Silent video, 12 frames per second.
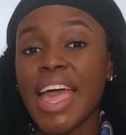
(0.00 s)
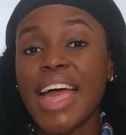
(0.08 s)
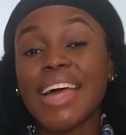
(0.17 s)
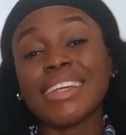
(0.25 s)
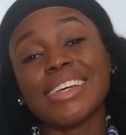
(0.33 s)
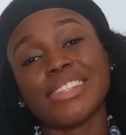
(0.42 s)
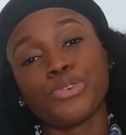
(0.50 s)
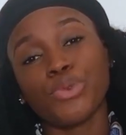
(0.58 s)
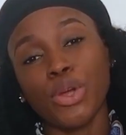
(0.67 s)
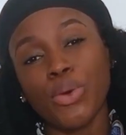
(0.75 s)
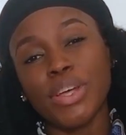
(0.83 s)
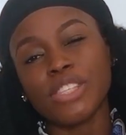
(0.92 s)
and as a
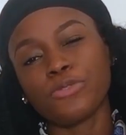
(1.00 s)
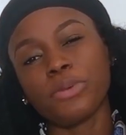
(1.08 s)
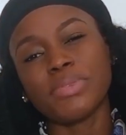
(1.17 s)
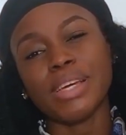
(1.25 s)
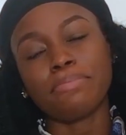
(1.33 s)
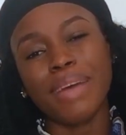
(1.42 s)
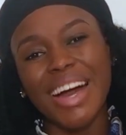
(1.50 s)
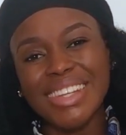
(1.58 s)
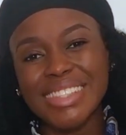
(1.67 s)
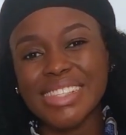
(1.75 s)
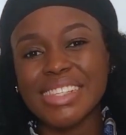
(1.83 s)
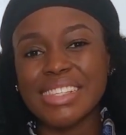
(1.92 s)
request from their
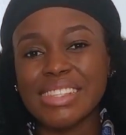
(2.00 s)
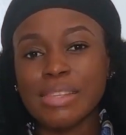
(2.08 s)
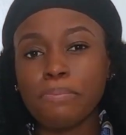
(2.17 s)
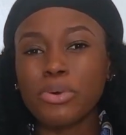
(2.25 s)
partners,